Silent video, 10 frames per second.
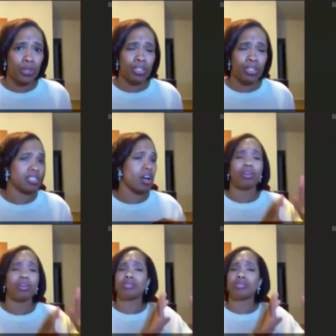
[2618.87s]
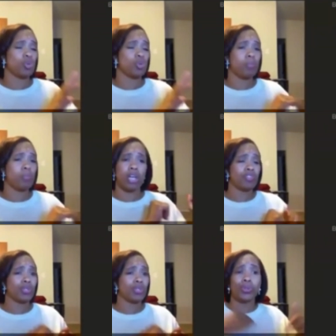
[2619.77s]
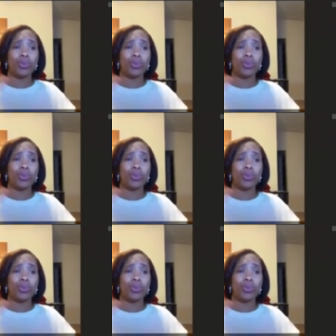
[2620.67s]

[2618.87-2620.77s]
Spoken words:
The song goes, the storm is over for you. You